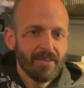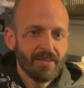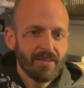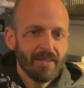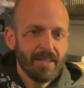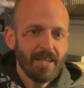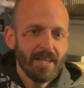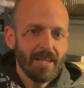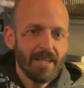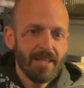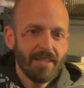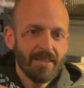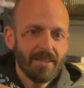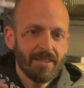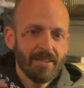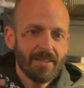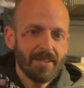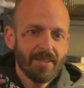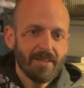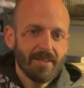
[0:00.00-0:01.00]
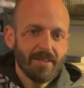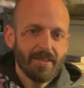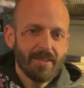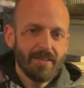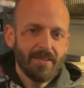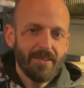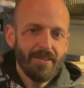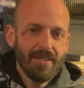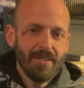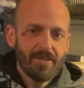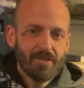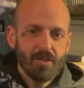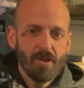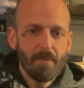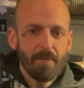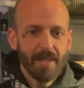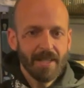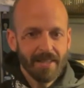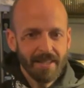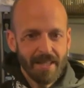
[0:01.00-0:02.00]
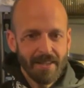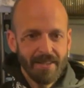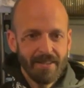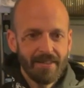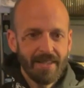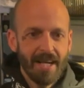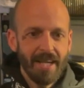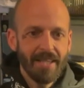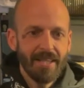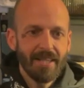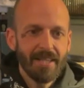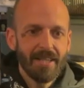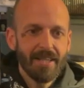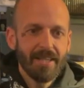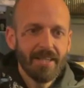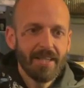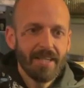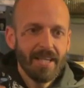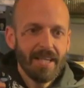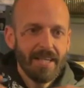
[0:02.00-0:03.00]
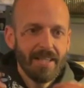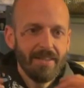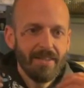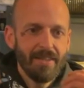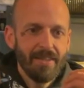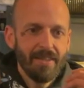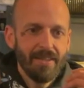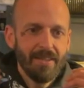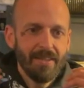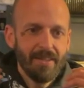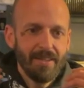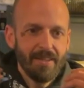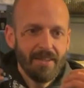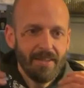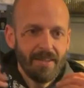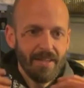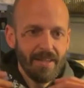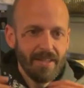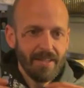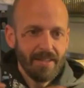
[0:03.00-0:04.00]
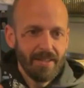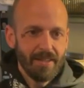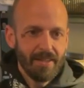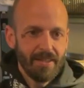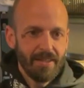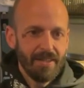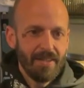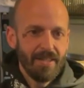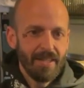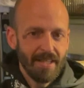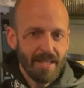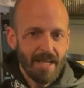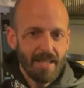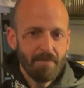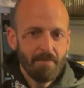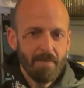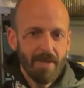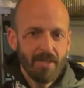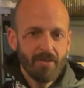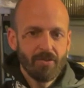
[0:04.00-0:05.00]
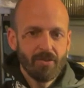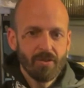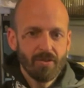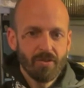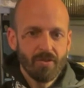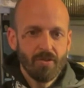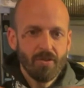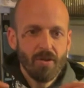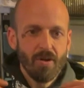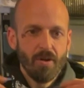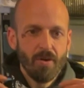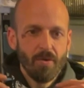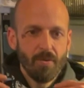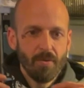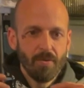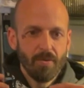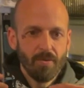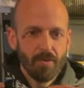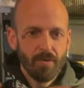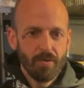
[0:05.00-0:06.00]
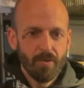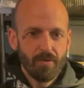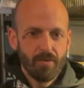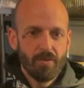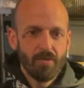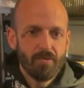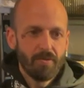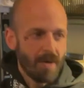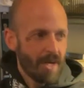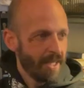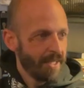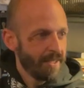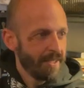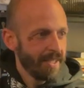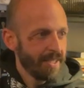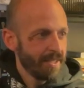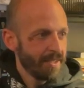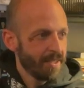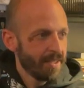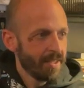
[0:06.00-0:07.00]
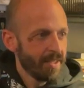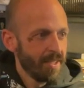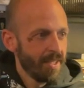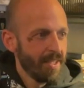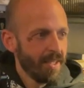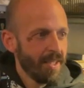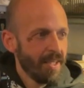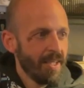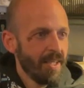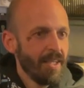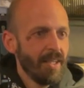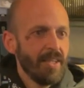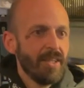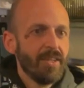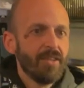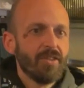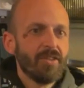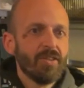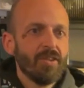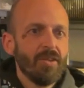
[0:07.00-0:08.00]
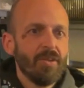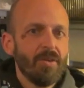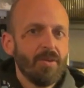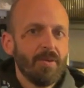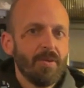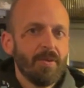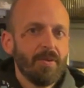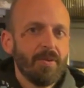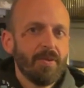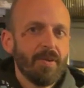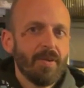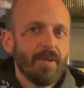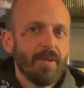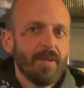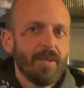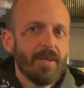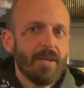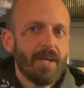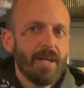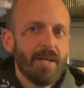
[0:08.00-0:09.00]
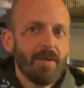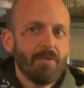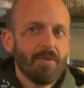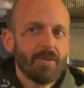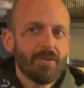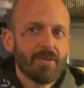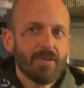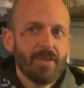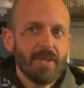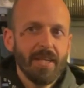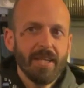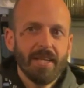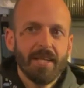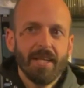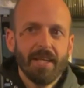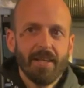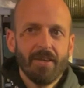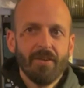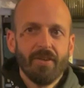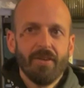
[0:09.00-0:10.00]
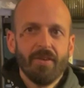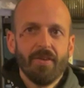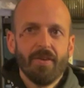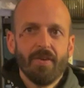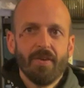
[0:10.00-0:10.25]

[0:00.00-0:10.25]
that discovering the desire and the adventure to go to find it. So I was thinking on